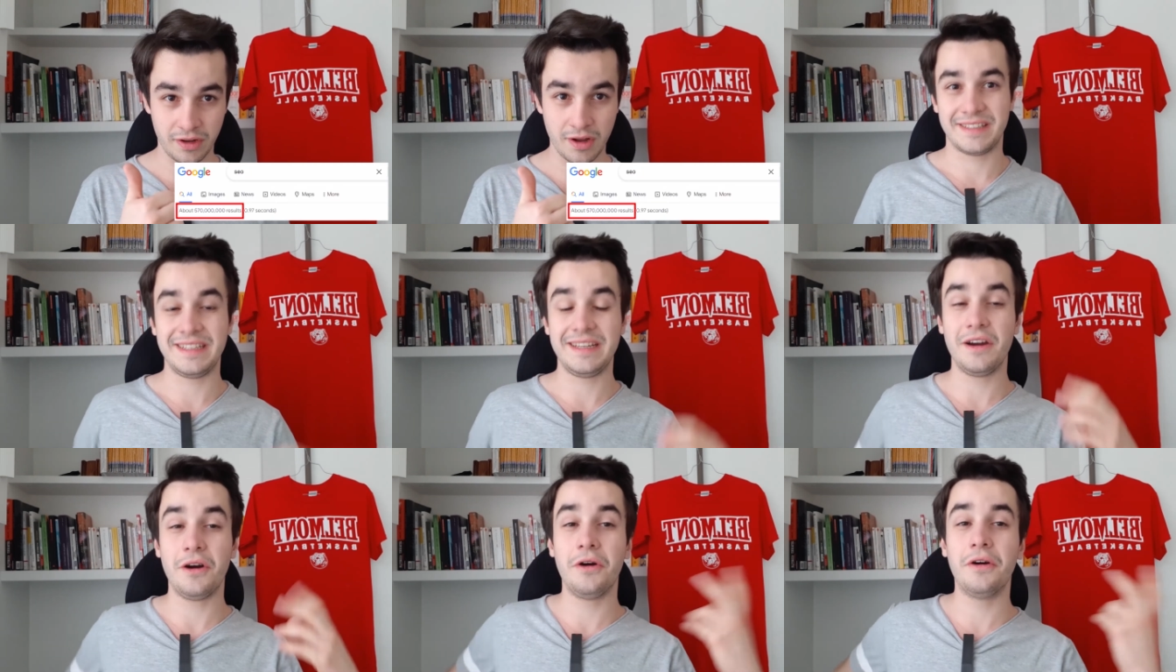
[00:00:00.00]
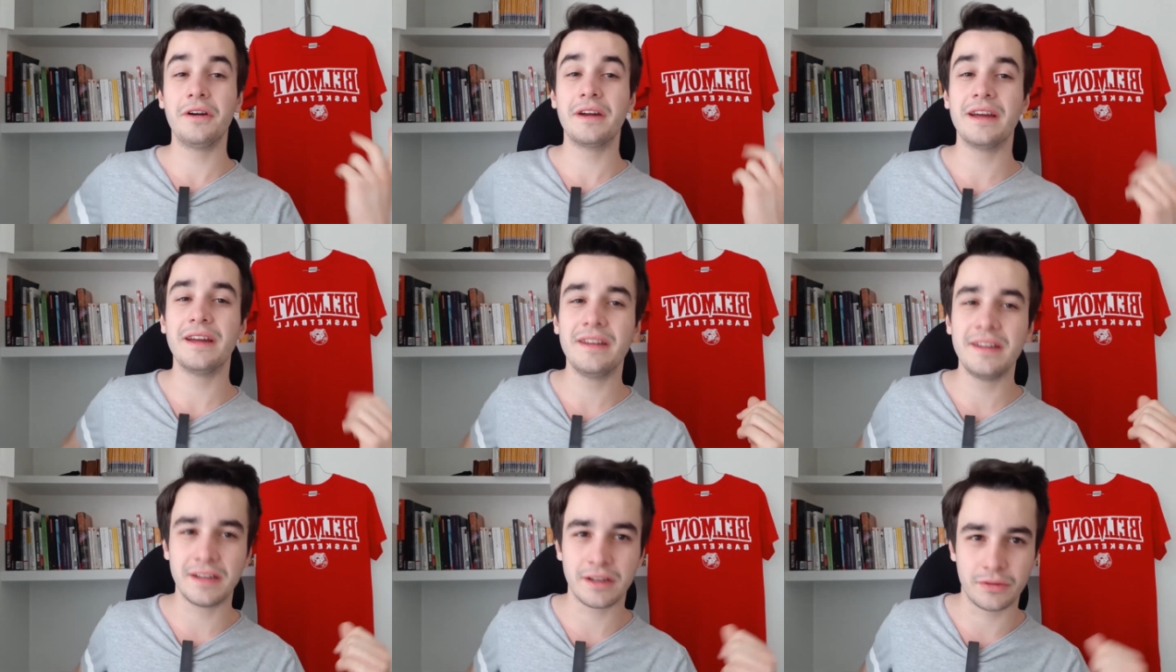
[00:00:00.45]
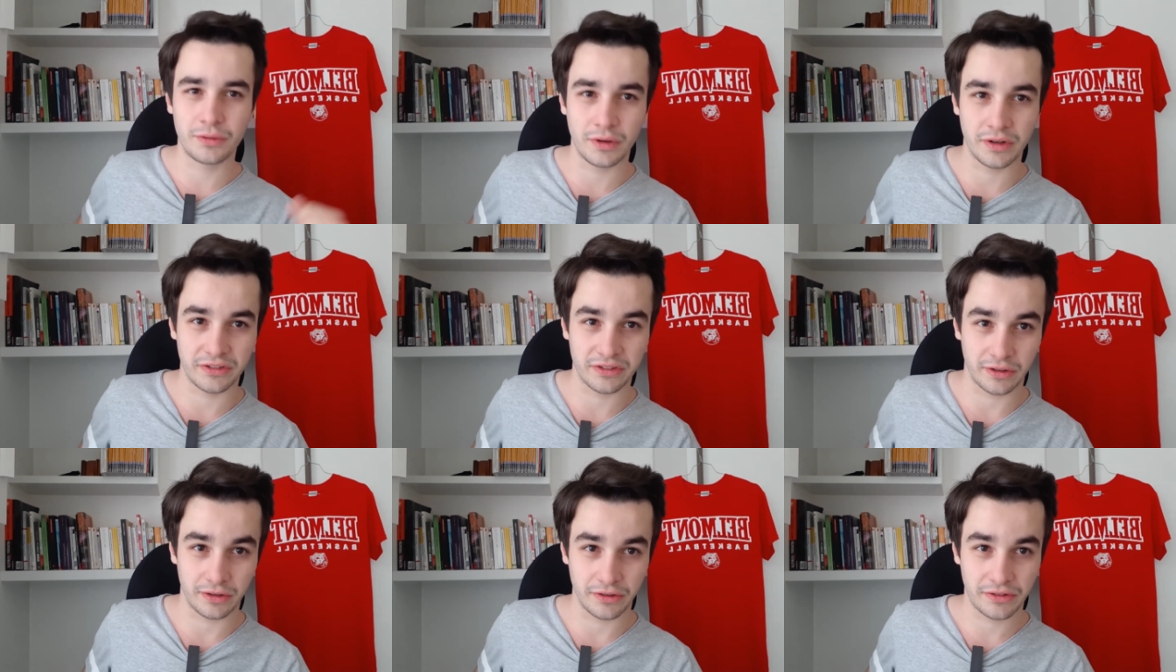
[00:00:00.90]
the organic
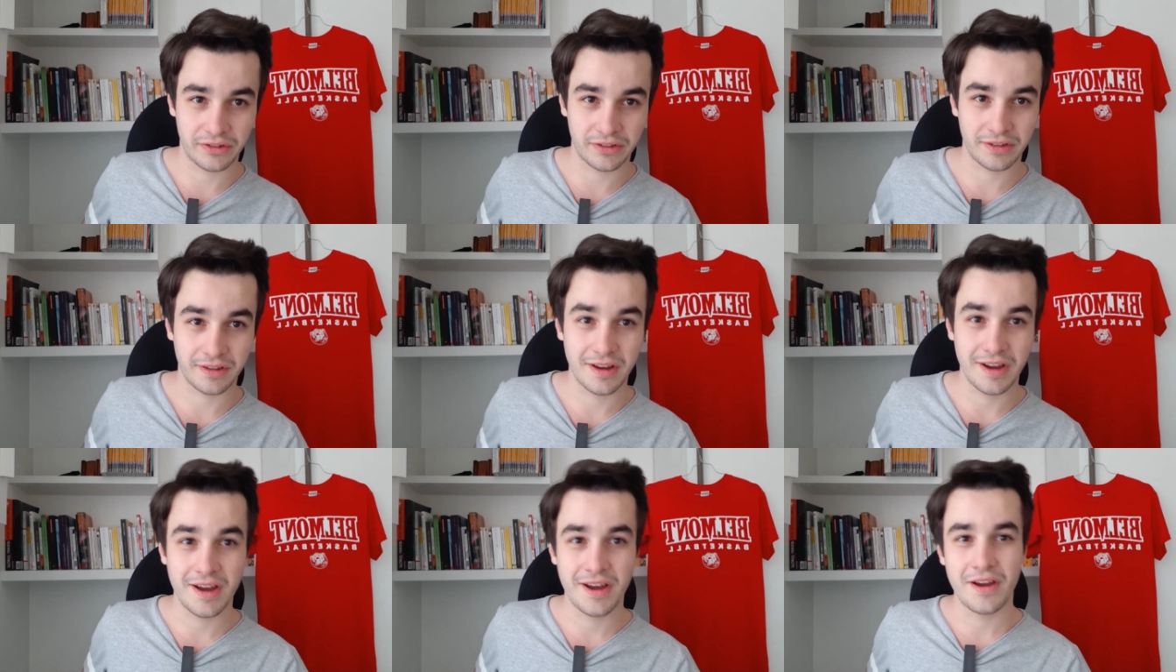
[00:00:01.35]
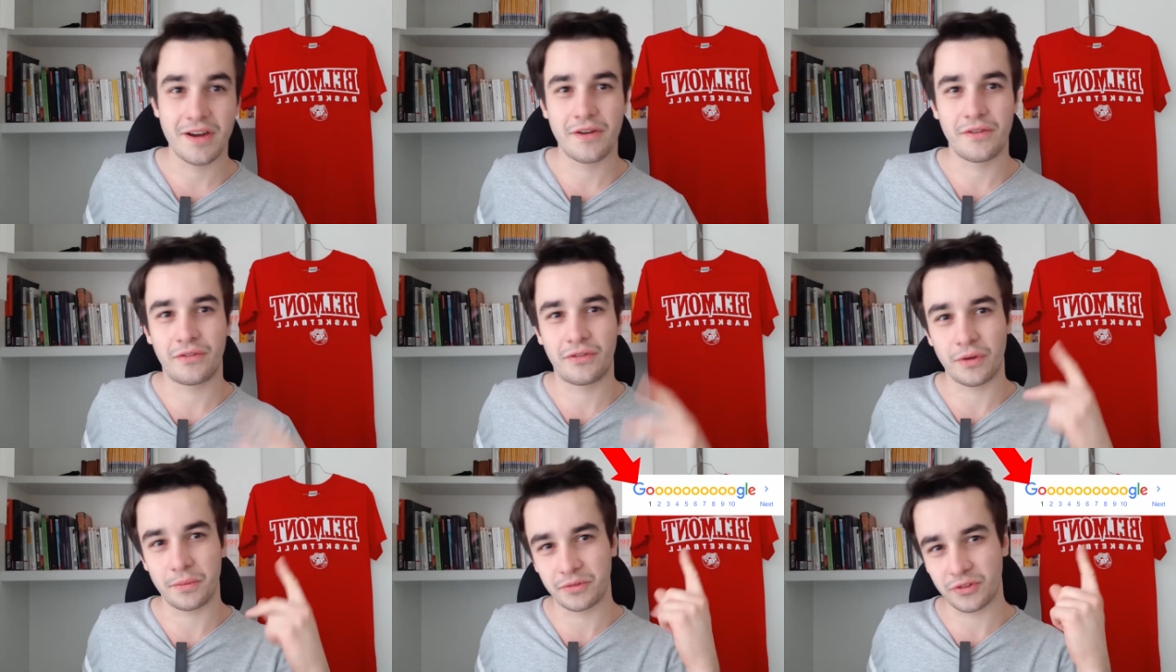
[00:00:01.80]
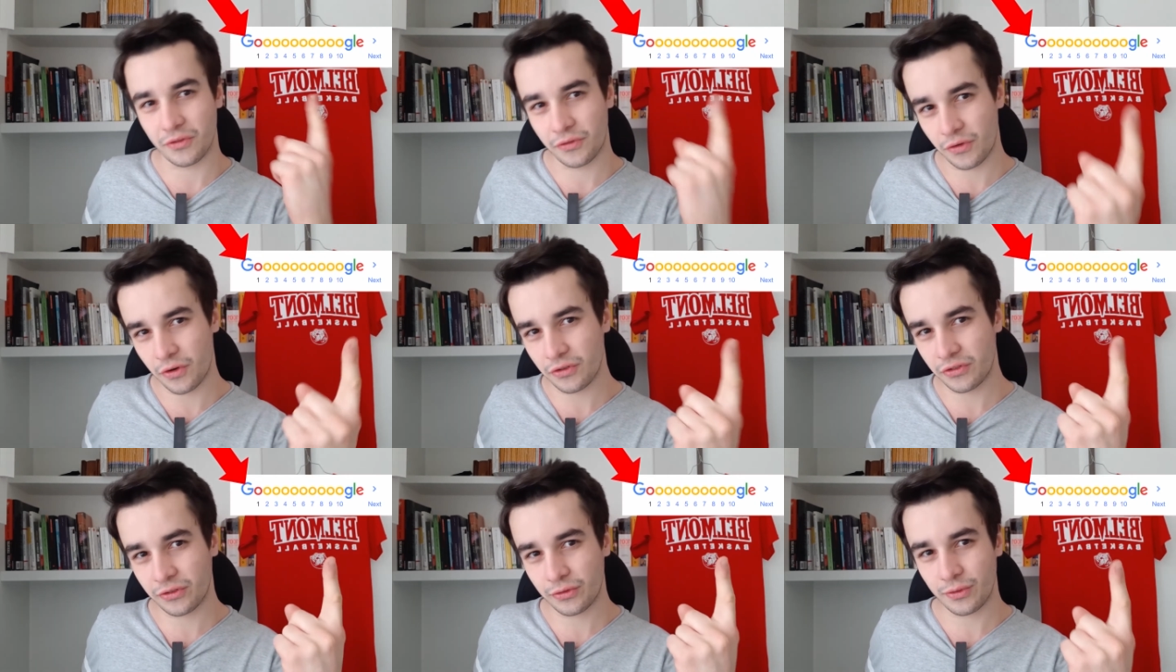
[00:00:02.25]
results from the
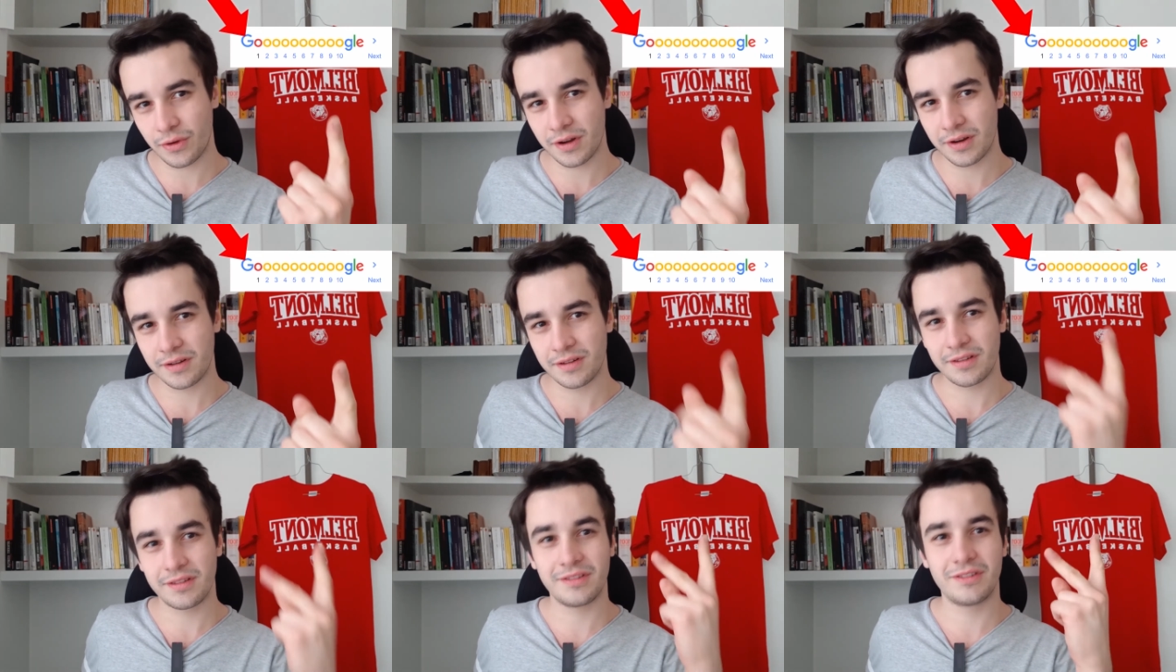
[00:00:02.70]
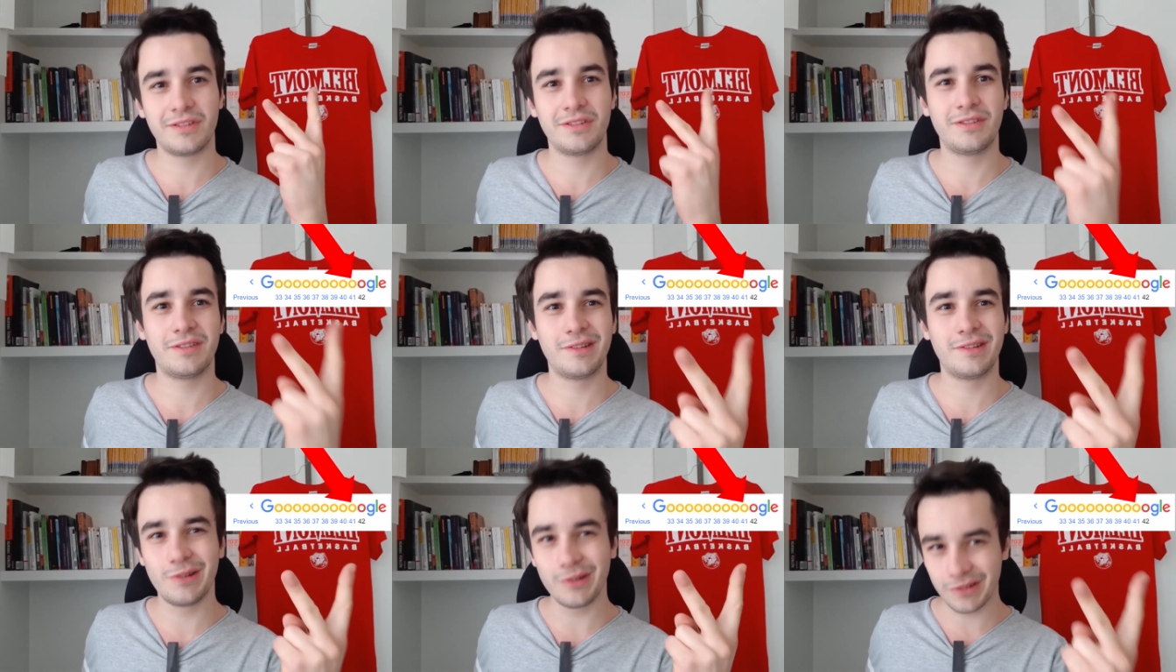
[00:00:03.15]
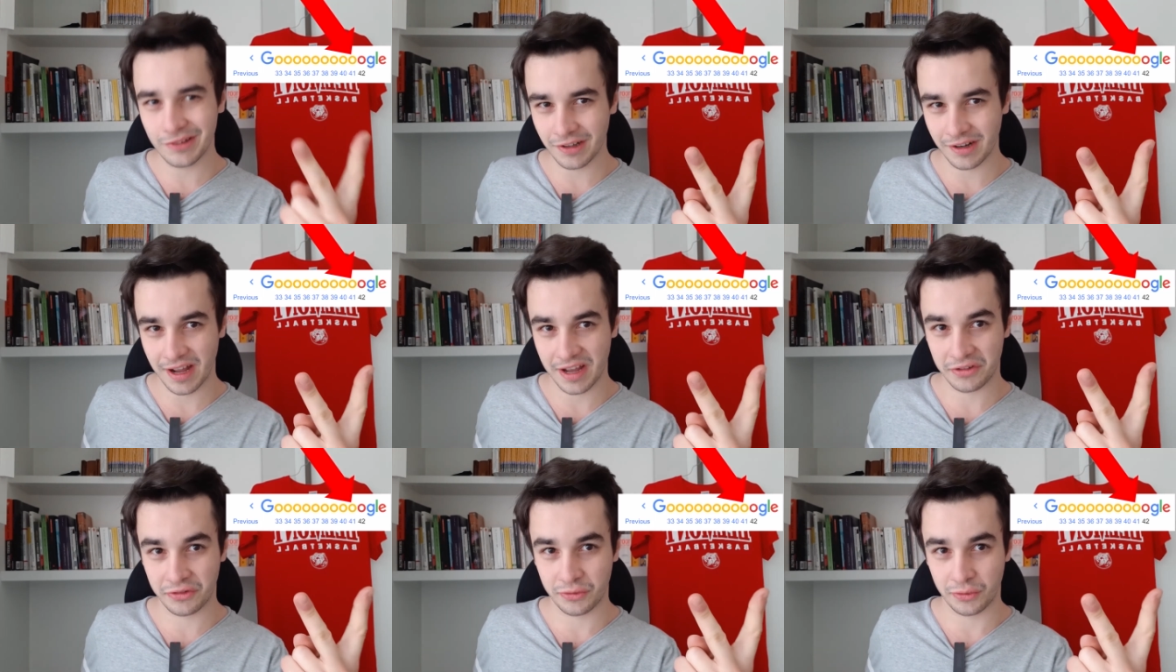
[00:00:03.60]
first one to the
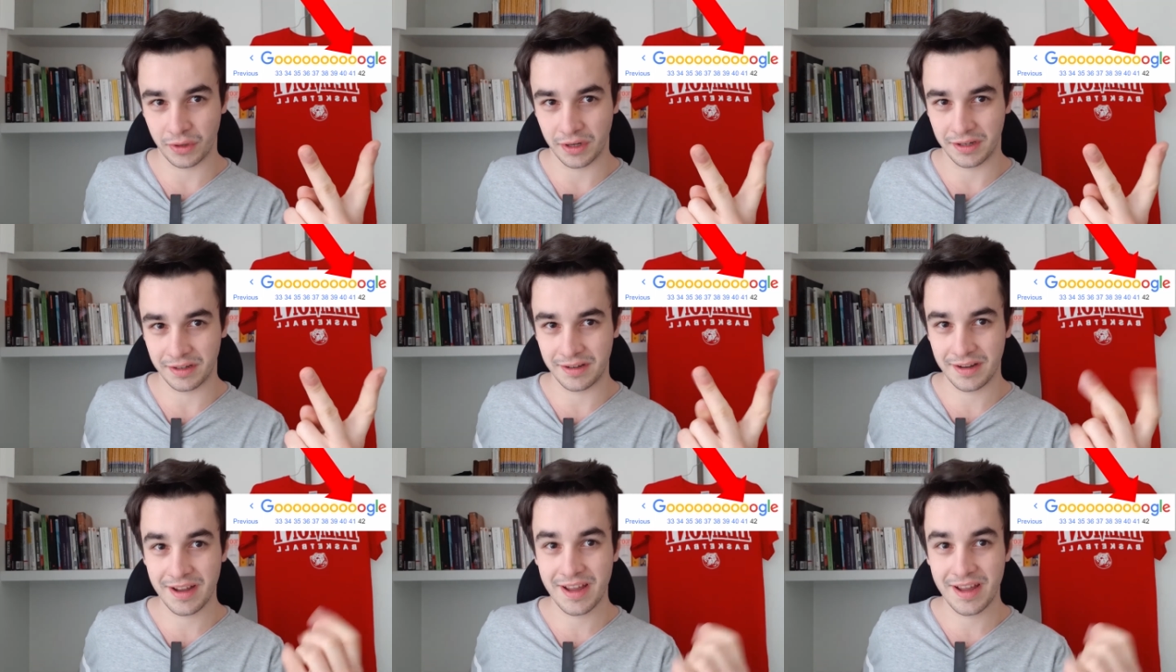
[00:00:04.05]
last one,